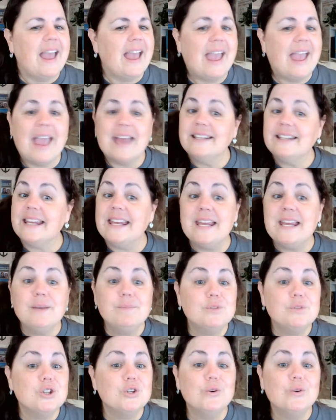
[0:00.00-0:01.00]
and
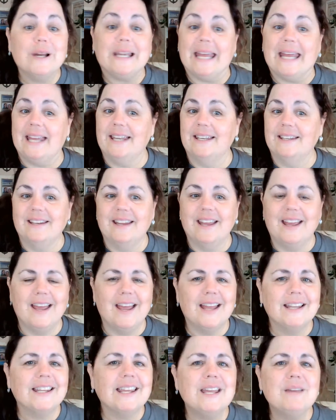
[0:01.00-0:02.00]
keep doing it
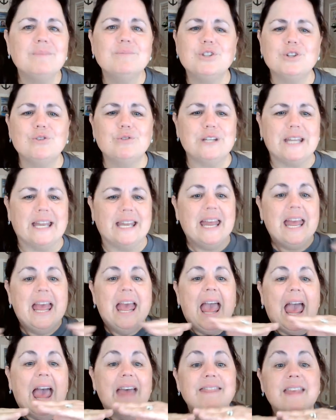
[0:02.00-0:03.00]
and keep doing it.
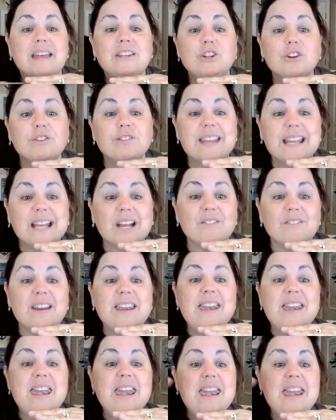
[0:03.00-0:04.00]
And then you'll think of
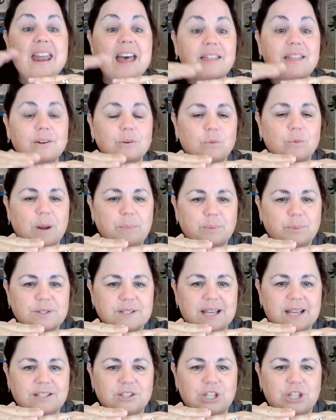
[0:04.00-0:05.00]
another
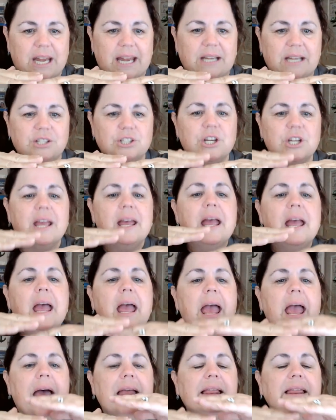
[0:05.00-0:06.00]
1% change
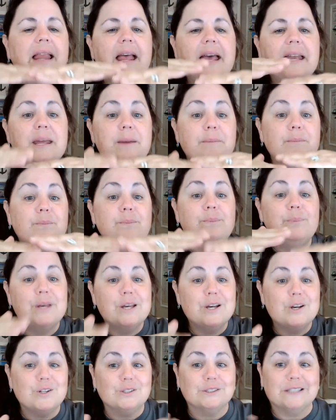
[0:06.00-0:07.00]
and let it
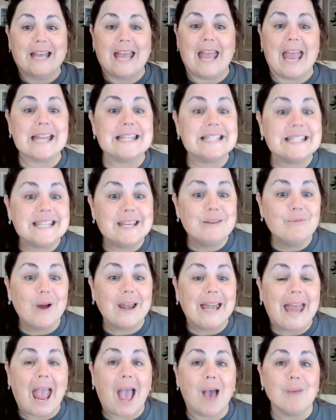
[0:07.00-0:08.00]
build and see what
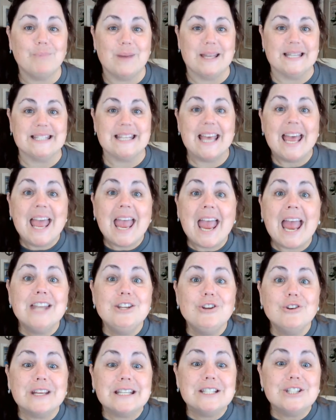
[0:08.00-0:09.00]
happens. And
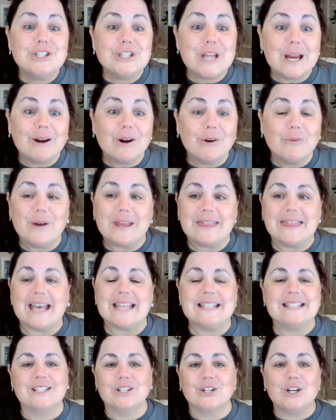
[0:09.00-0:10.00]
you can share it with
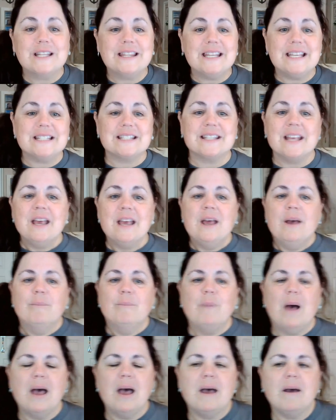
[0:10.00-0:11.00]
us during these,
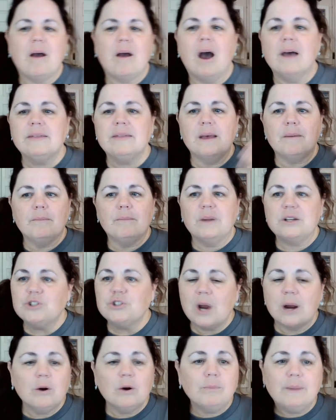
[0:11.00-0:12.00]
on the
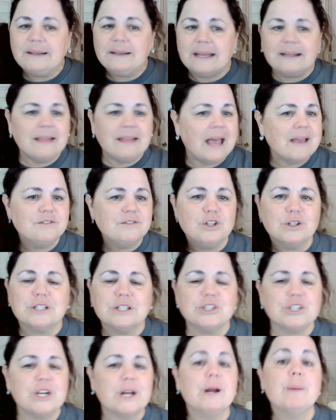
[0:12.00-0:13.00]
Mounjaro Monday lives, you can
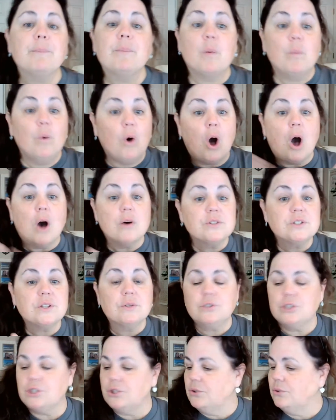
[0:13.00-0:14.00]
share it, but we'll also
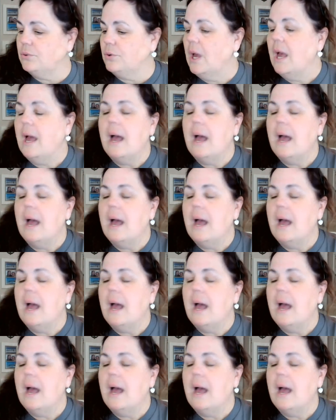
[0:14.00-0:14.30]
do